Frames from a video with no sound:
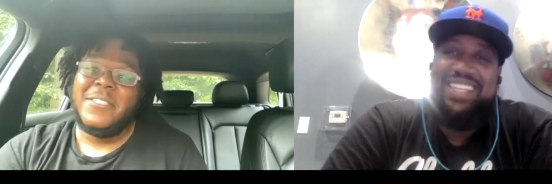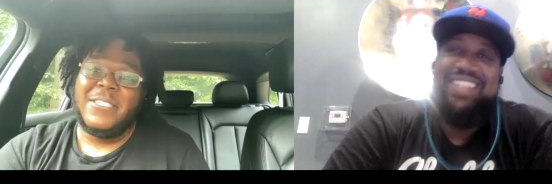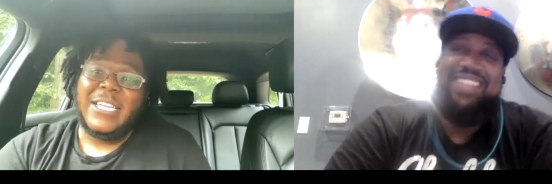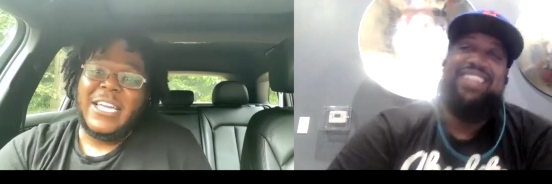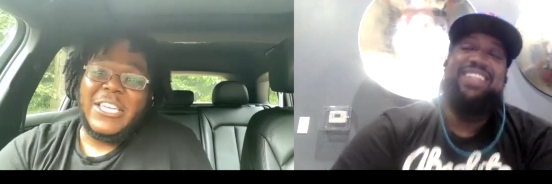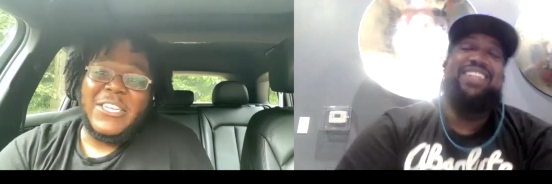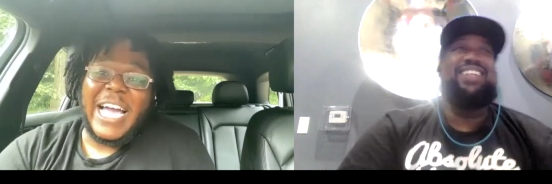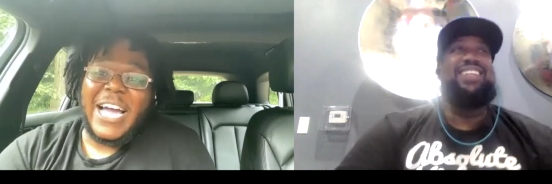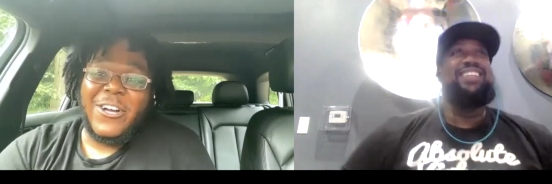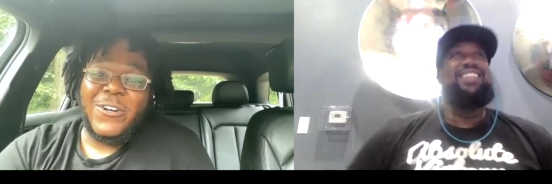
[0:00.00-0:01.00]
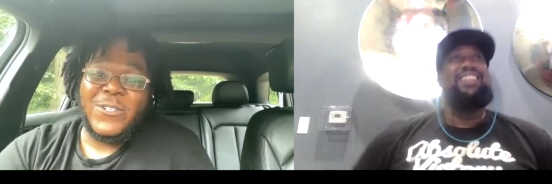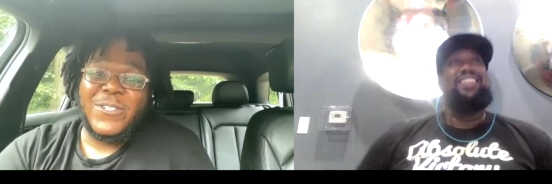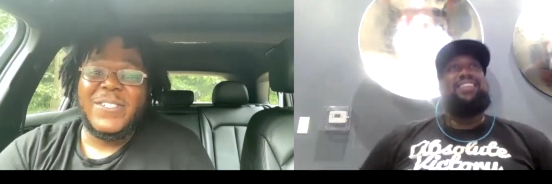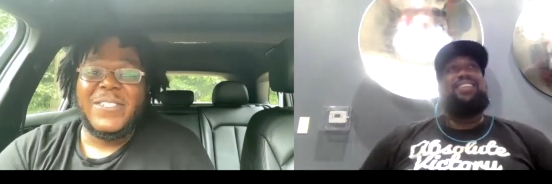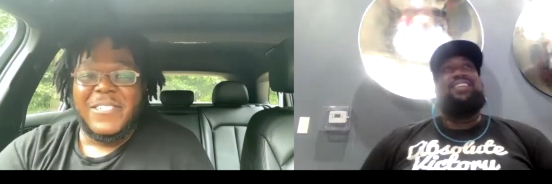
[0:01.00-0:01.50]
Speaker 1: yeah. And you gotta go.
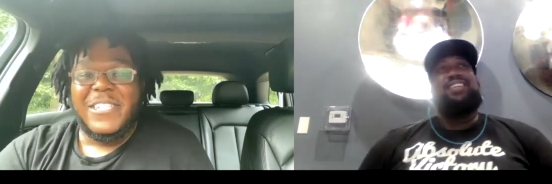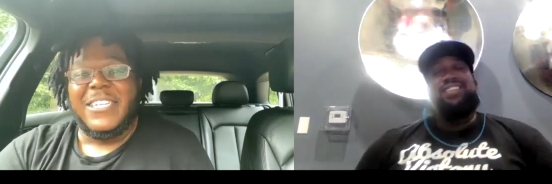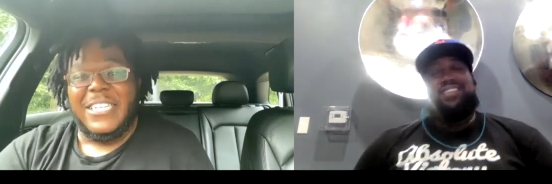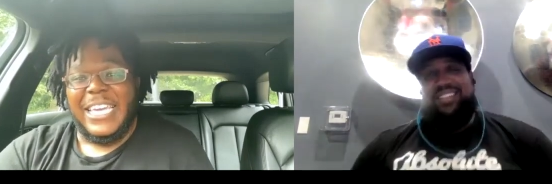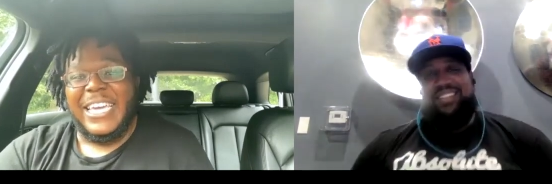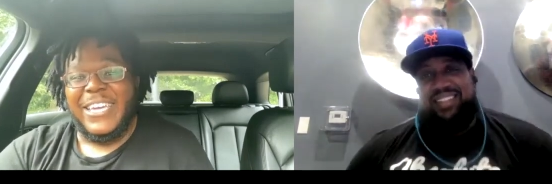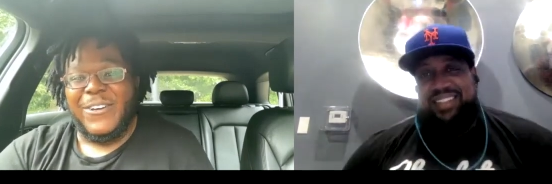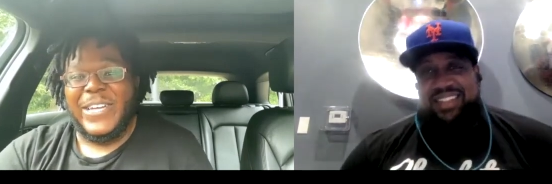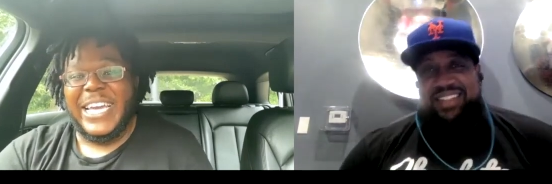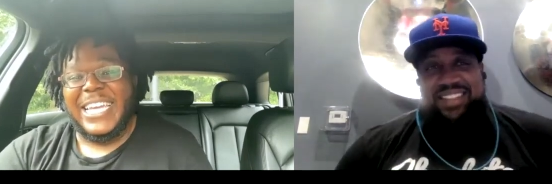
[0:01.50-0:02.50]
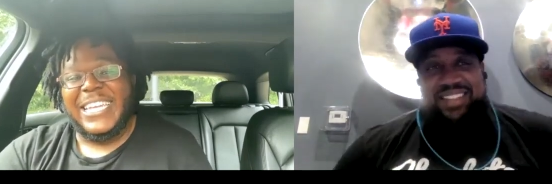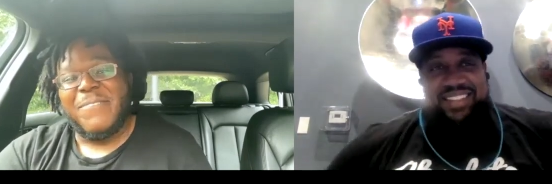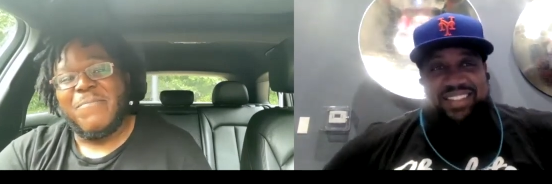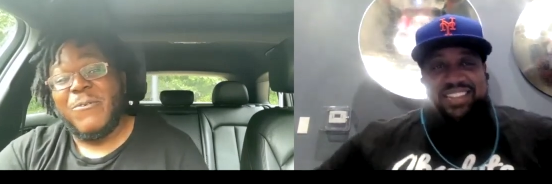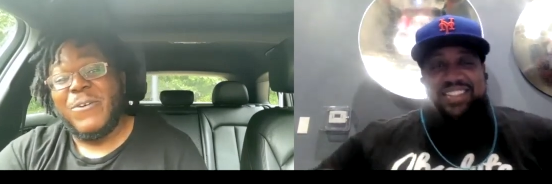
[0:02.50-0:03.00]
Yeah, we got
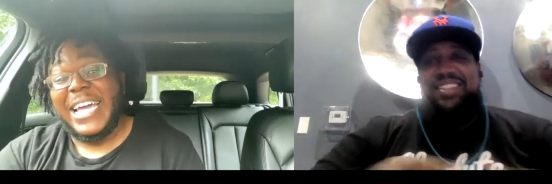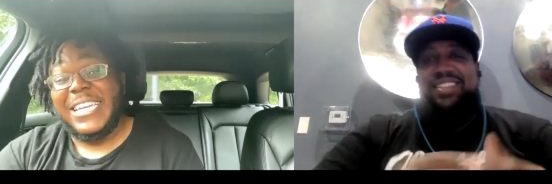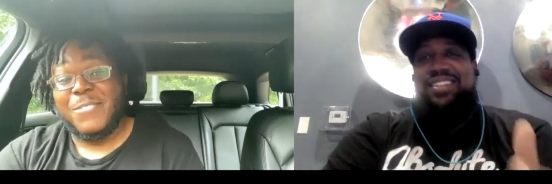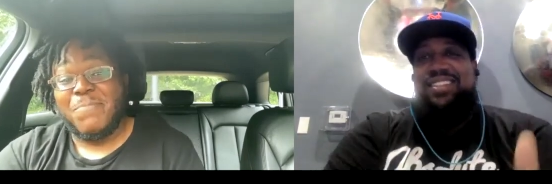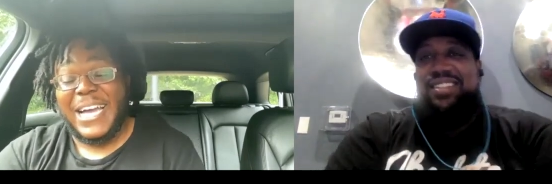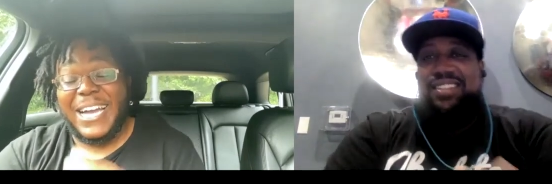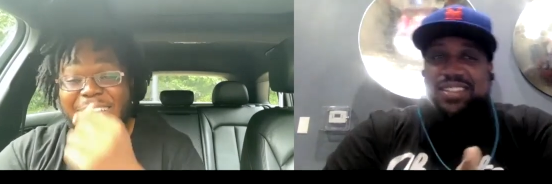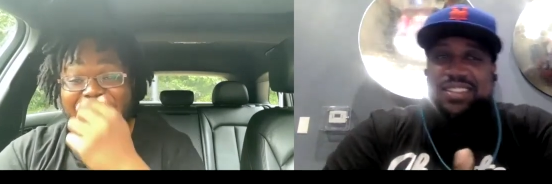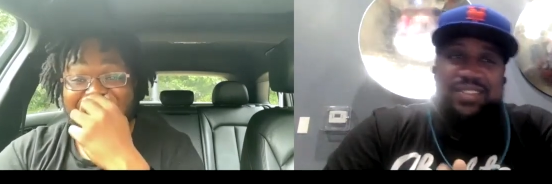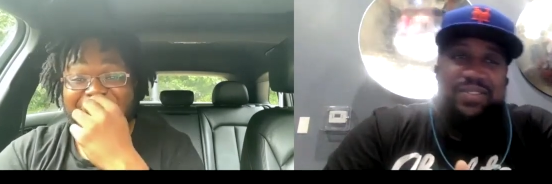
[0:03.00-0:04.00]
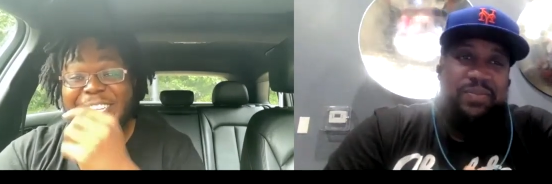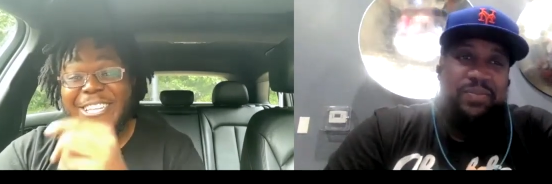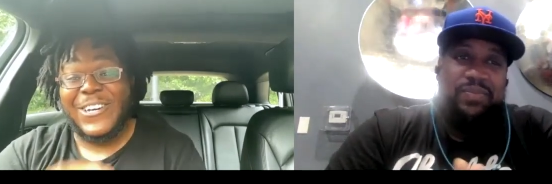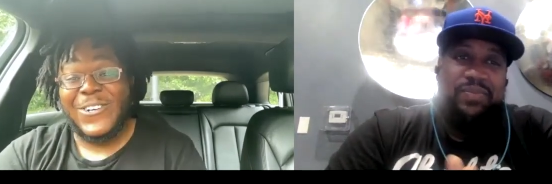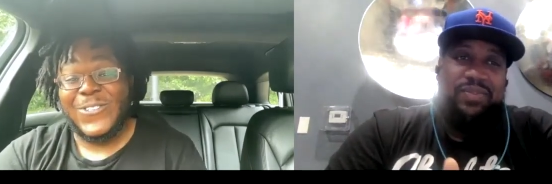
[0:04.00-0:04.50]
that man. We got this spot called
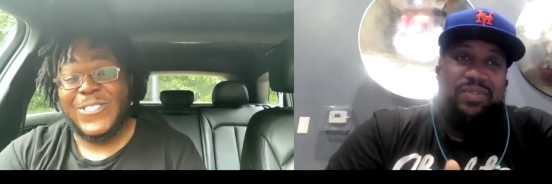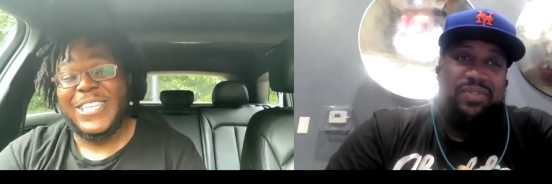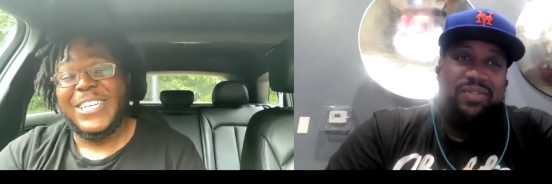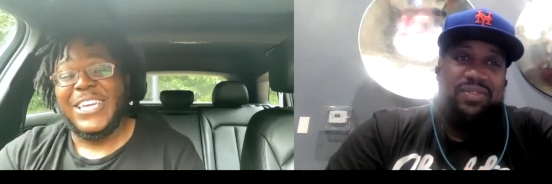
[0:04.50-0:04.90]
Chickalos.